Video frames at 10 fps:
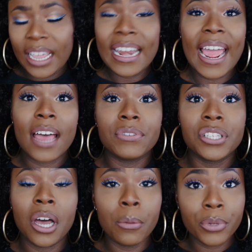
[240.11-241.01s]
And I have
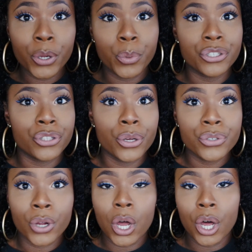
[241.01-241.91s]
Tumblr, which
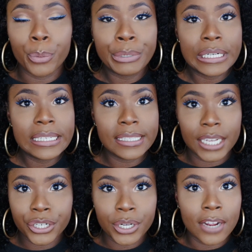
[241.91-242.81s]
those are all pretty
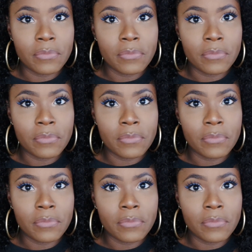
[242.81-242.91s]
standard.